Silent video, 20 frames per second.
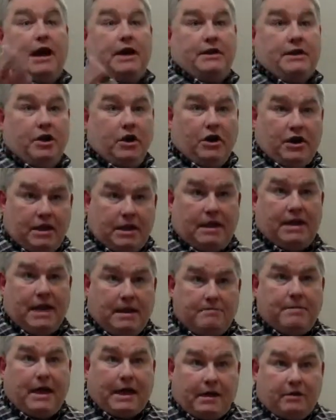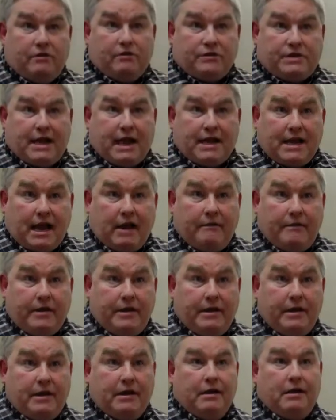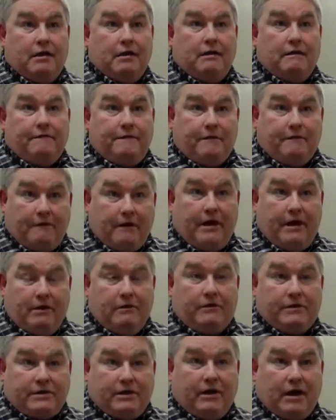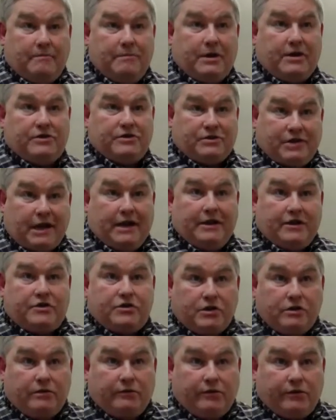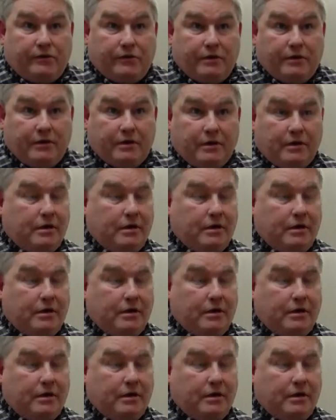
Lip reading: and you're going to keep that contact going for a very long time because you're telling the truth.